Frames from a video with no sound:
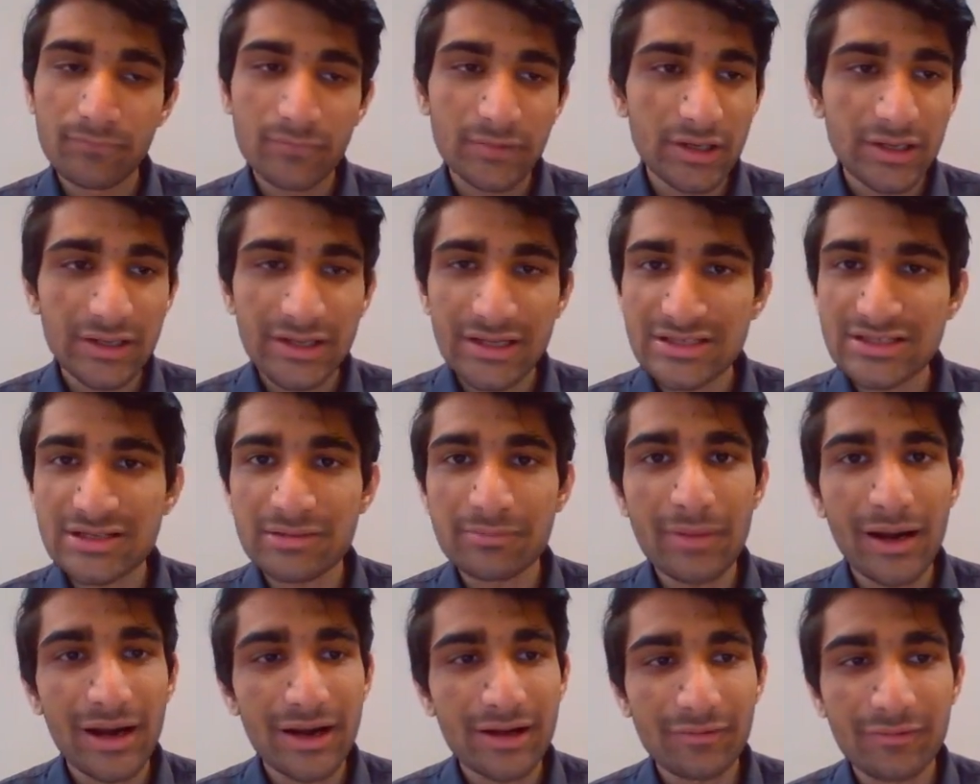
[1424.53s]
It
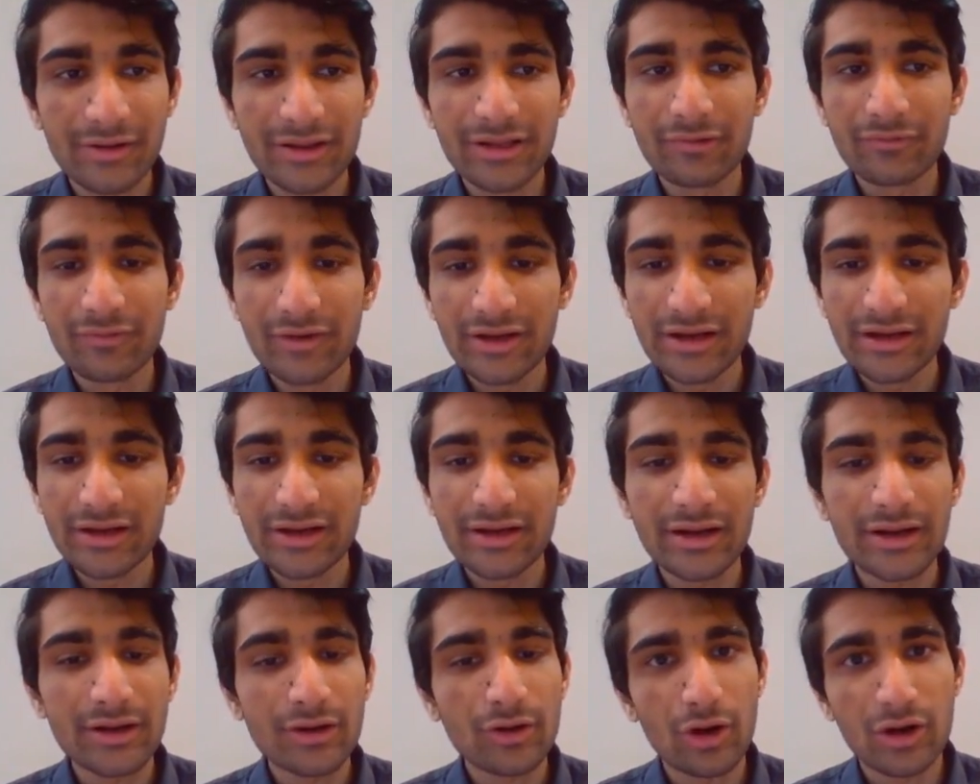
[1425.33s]
doesn't matter whether we
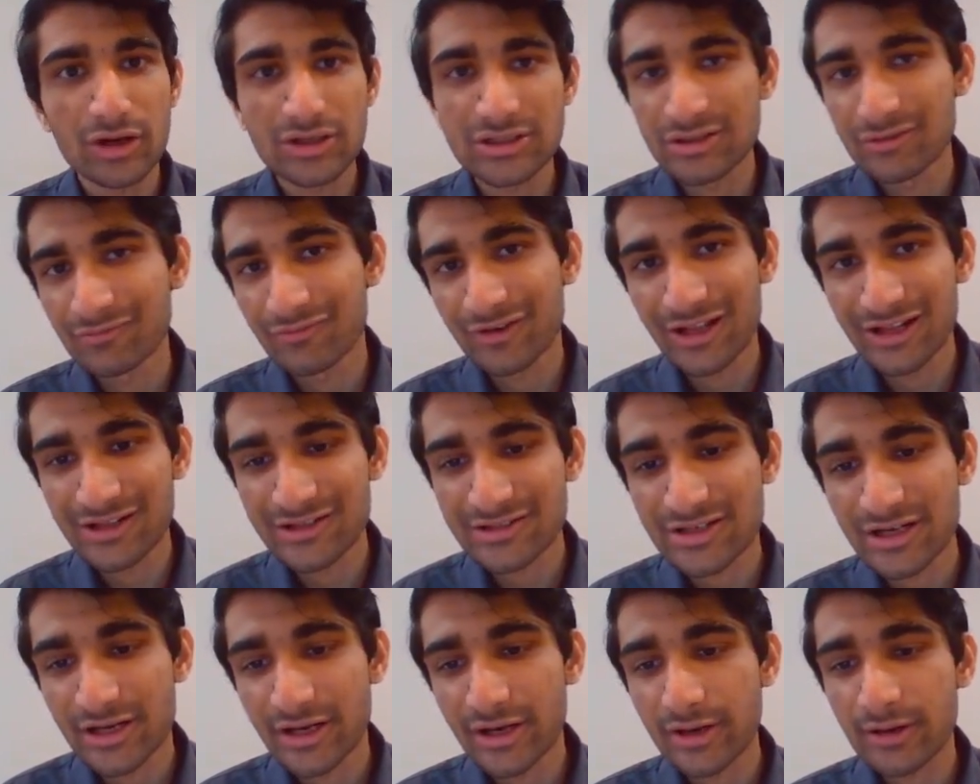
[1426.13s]
did it or someone
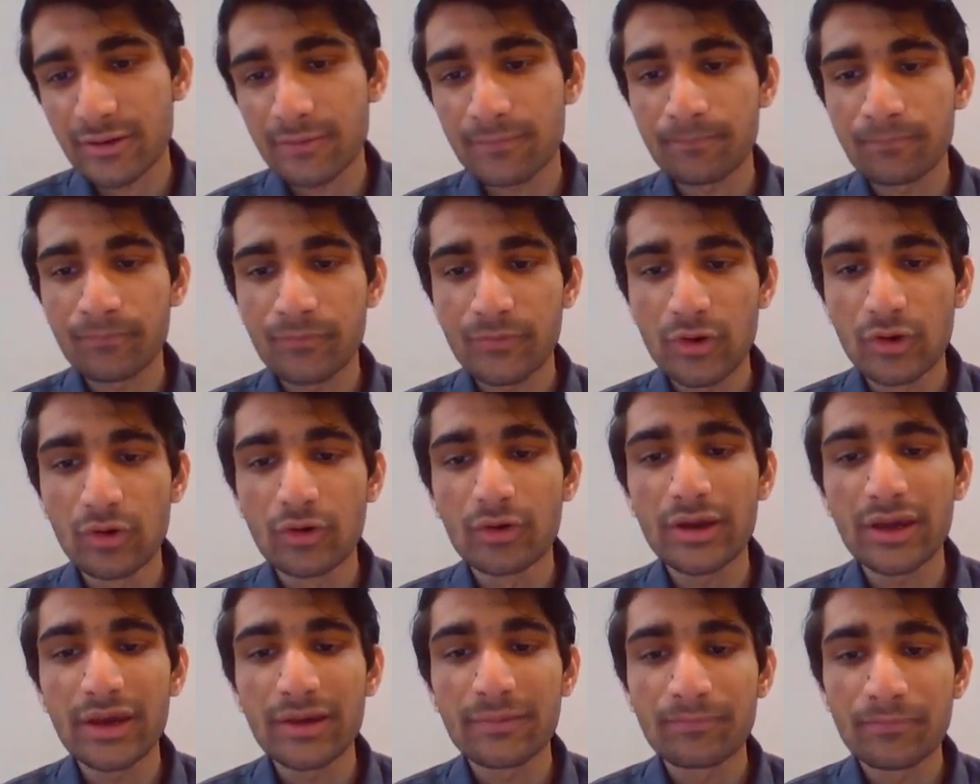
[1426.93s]
else did it.
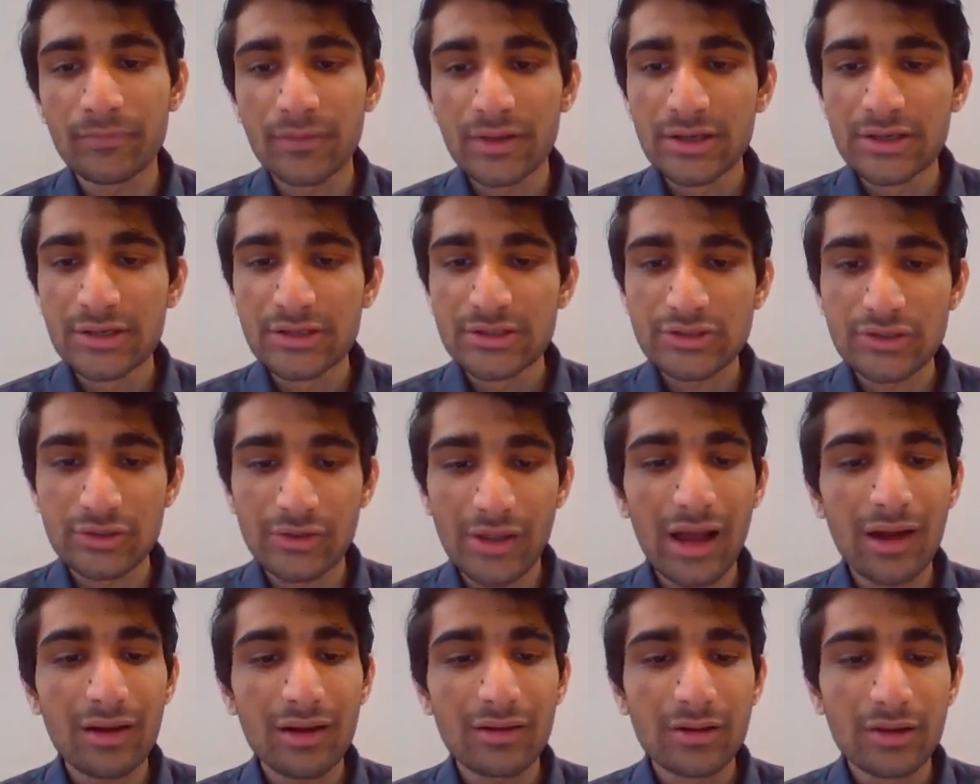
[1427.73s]
Okay. So
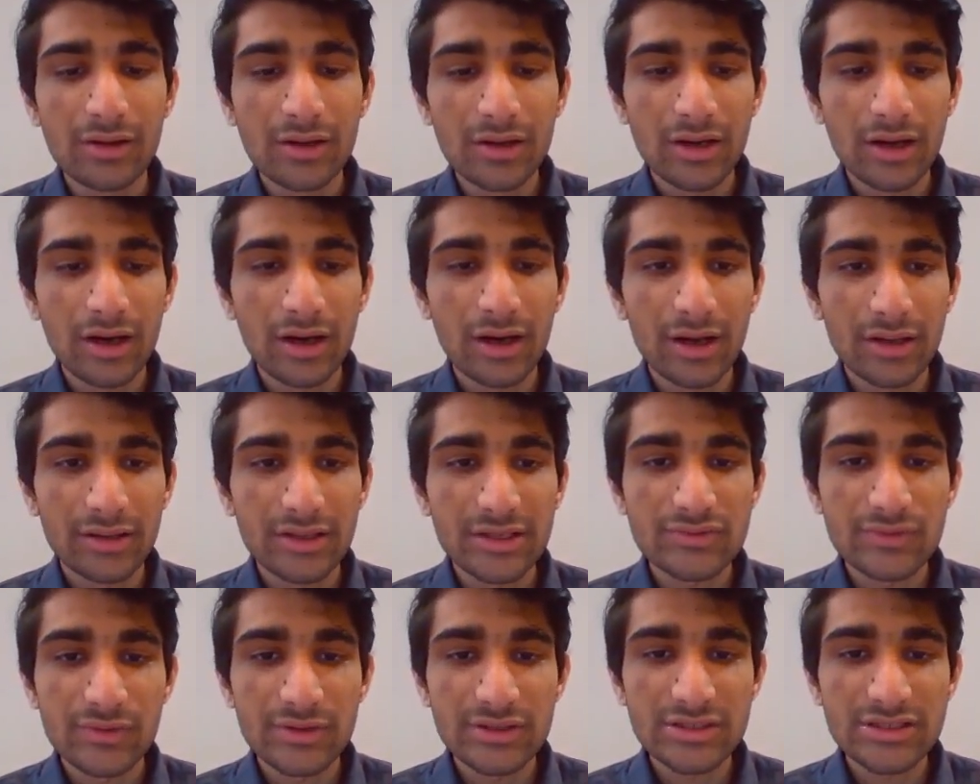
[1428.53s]
yeah,
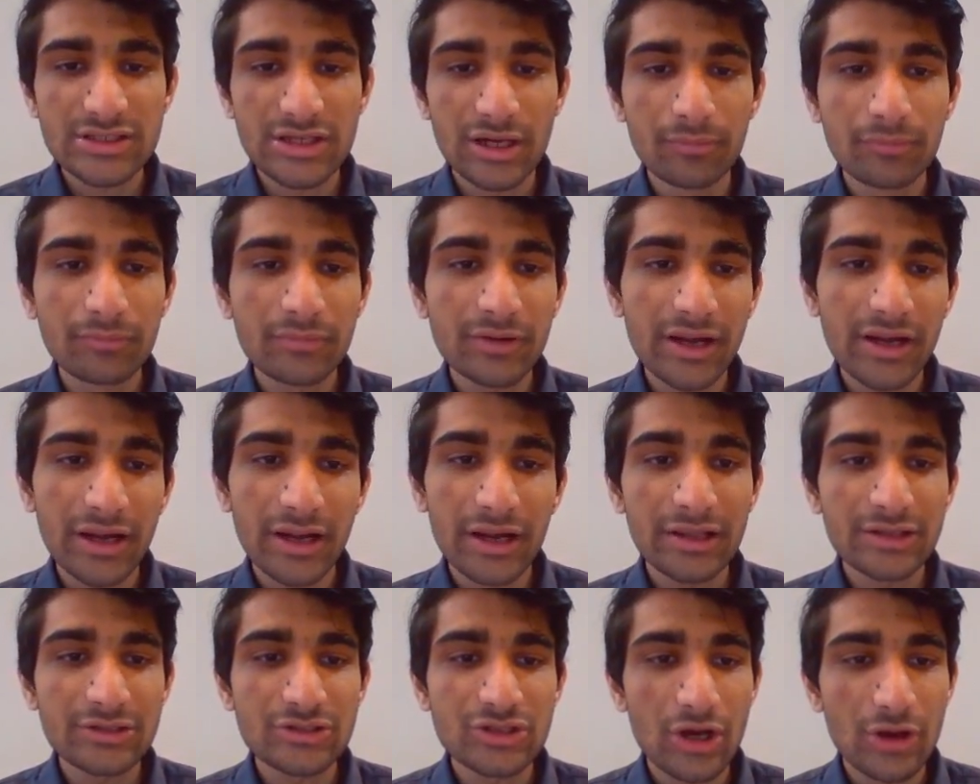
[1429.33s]
this was some
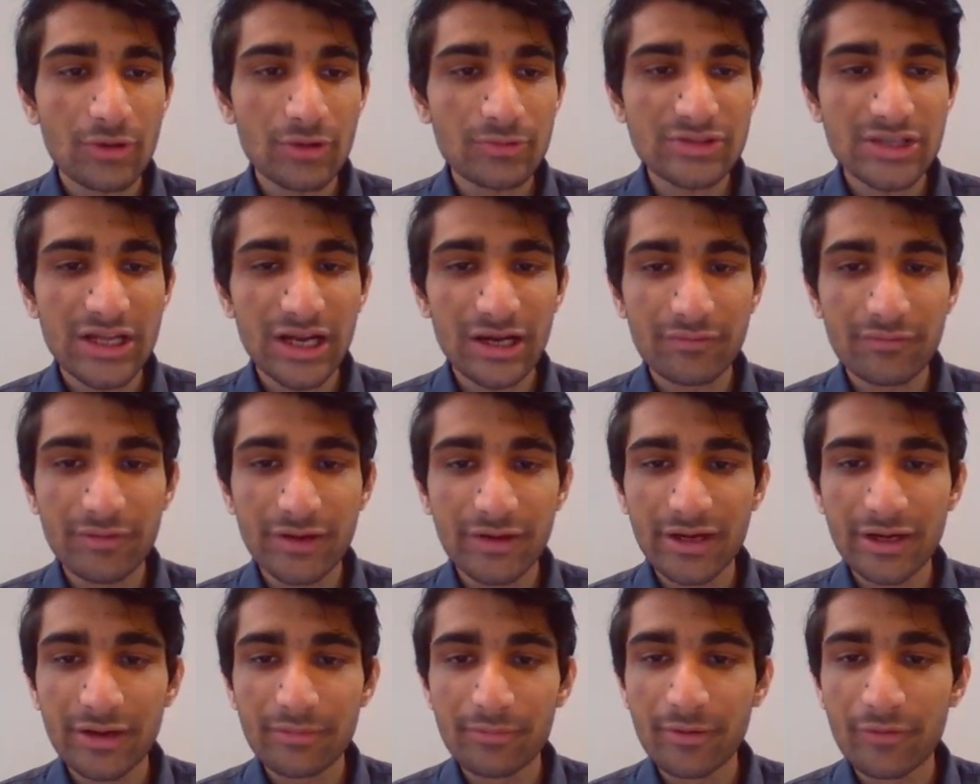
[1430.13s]
training jobs that
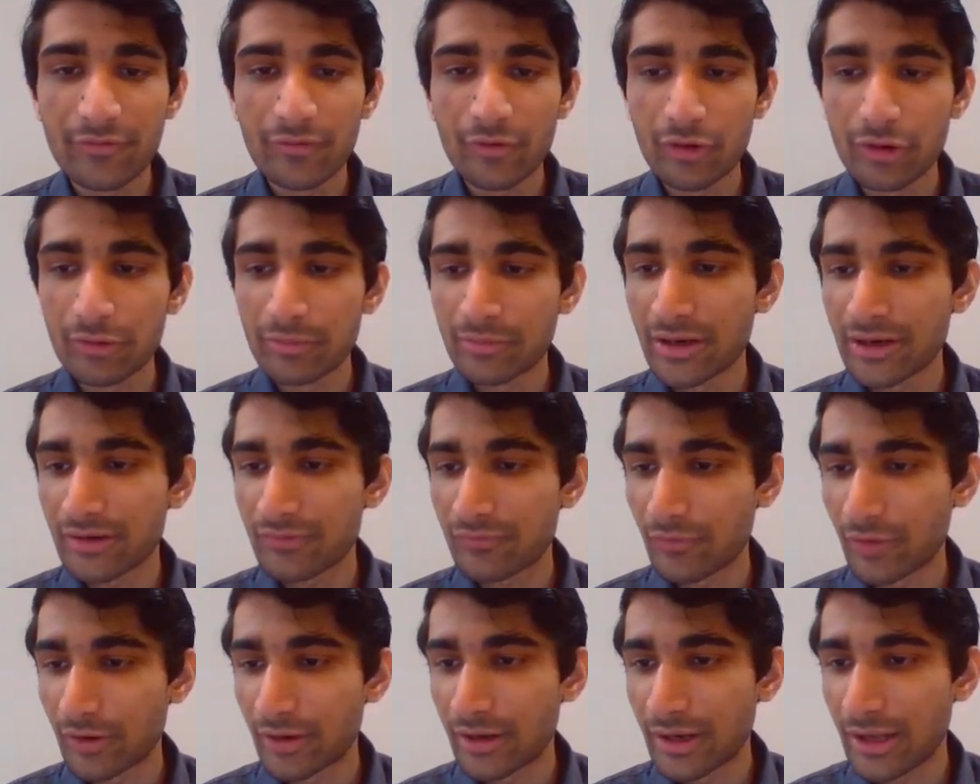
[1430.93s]
we did before,
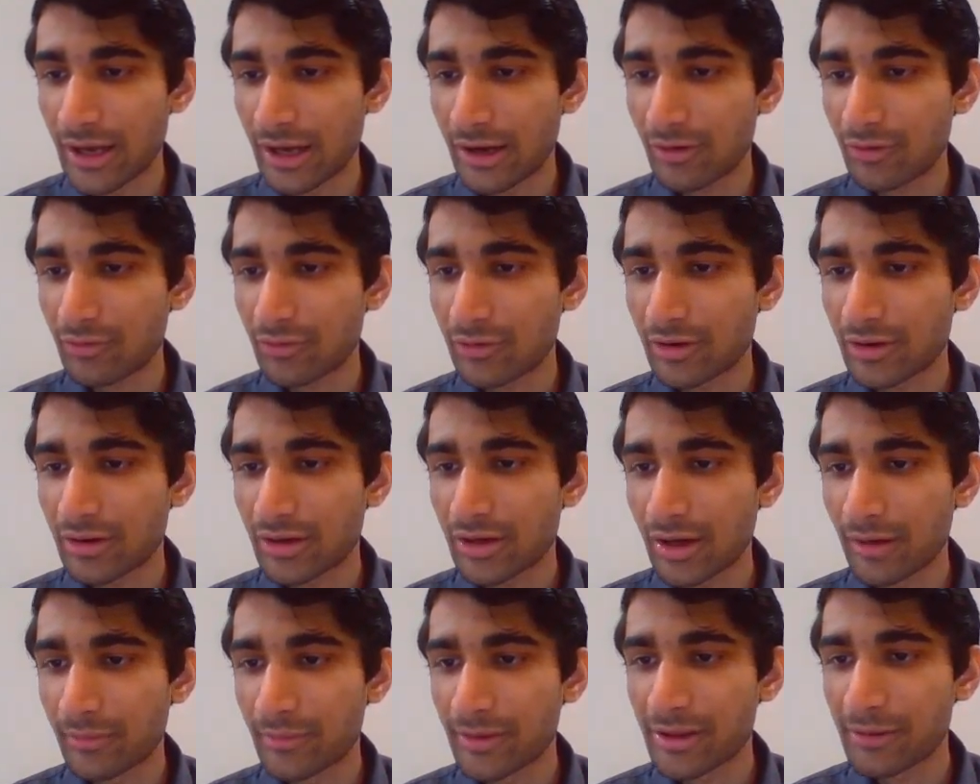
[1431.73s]
but for now,
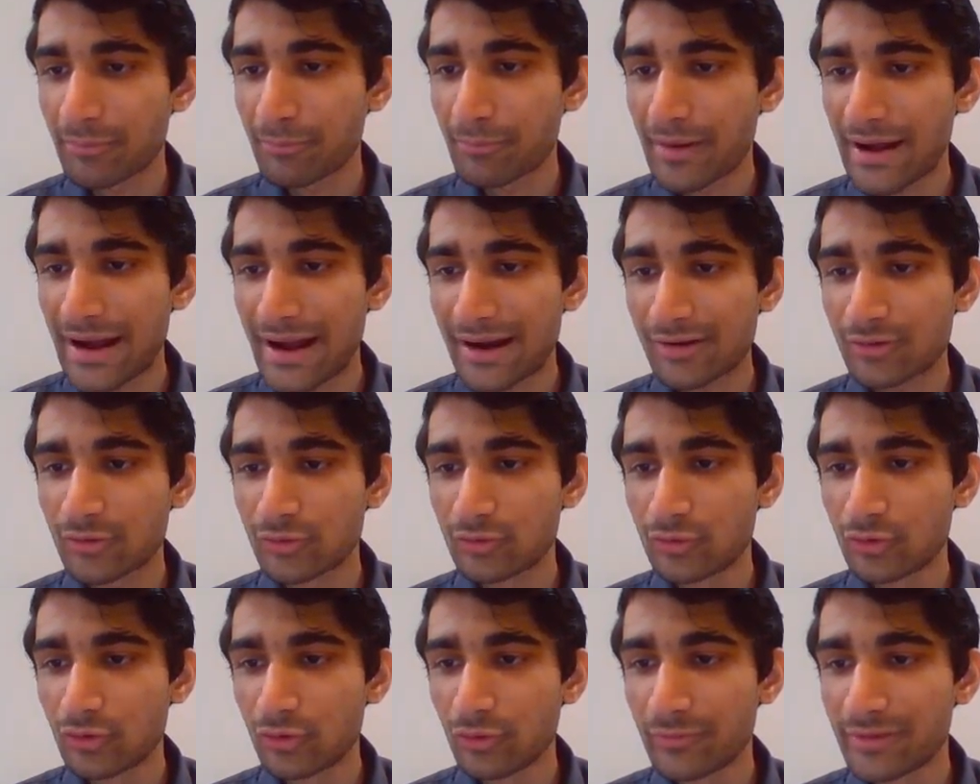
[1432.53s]
coming back
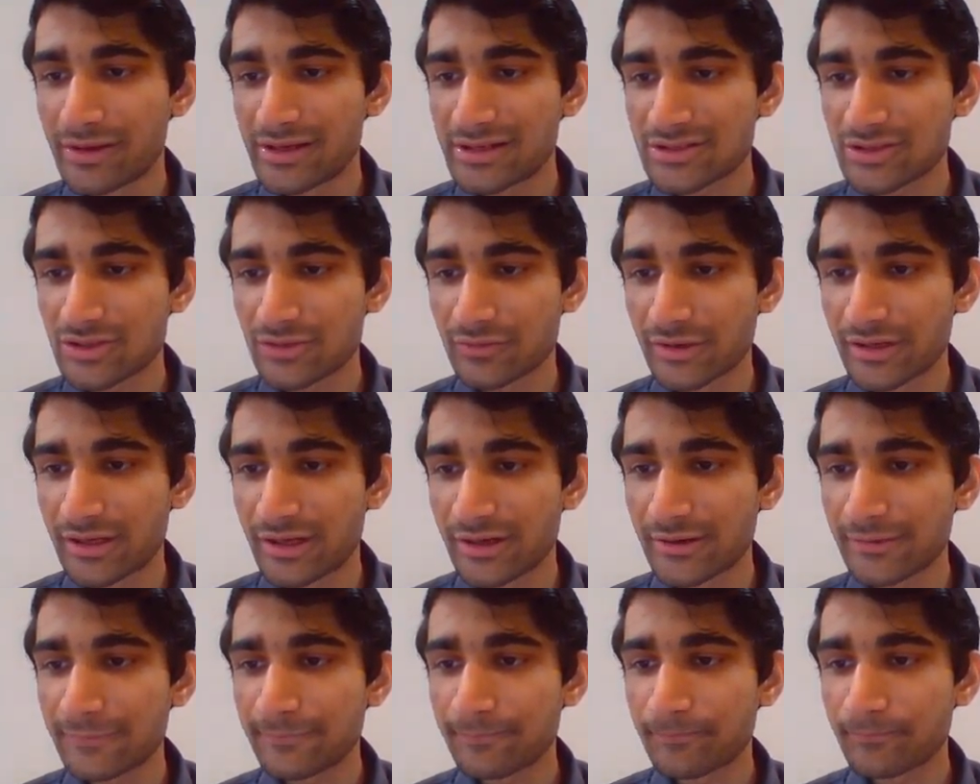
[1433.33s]
to domains over
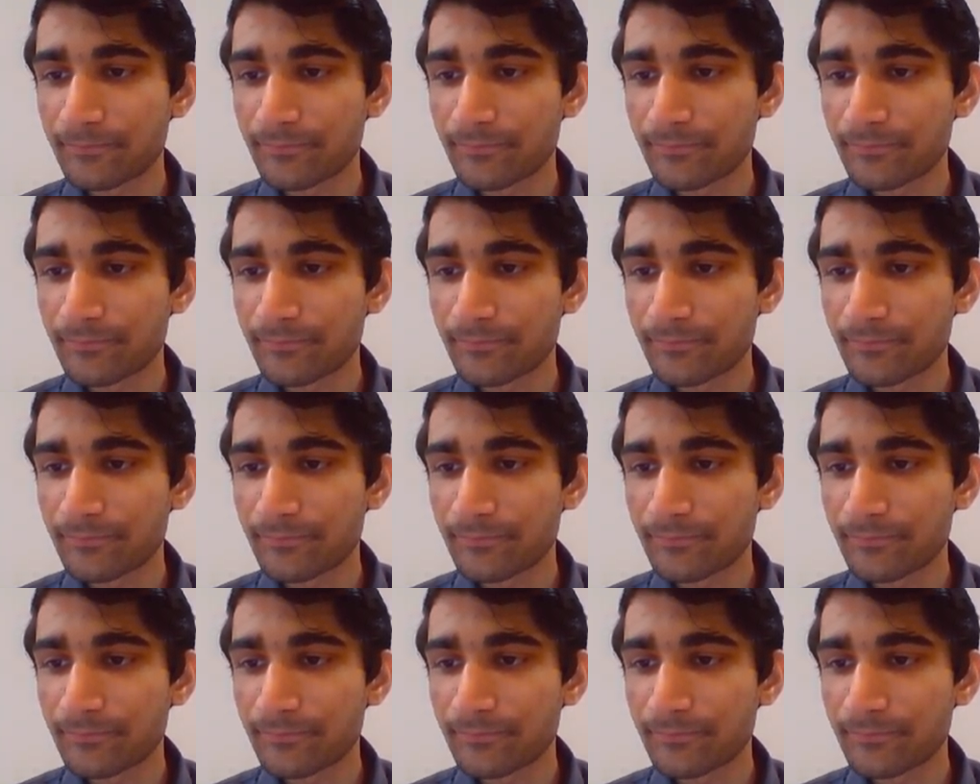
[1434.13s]
here,